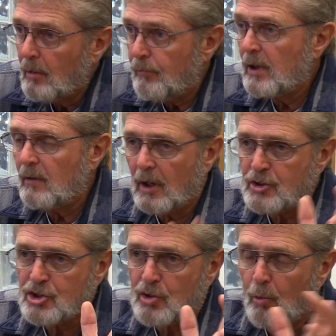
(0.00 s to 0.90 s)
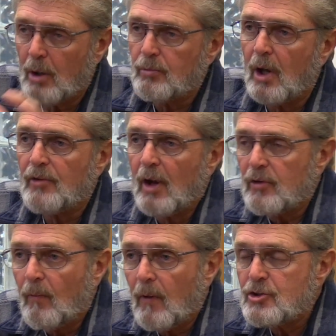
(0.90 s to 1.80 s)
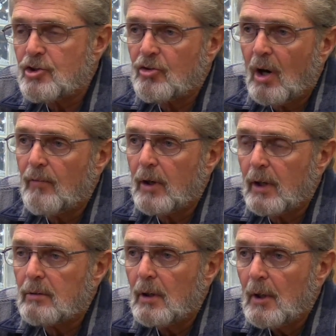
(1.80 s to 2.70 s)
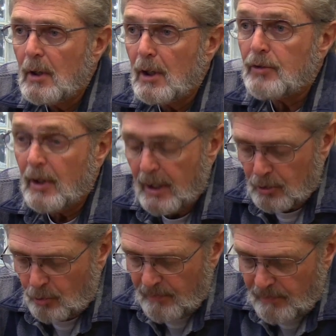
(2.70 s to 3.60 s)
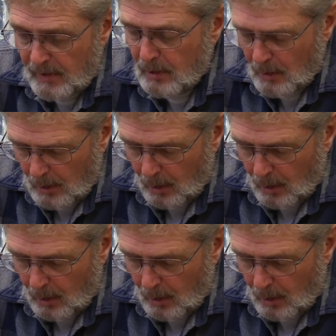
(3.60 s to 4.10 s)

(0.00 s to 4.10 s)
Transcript: Free lunch. The lunch is covered into the entry fee.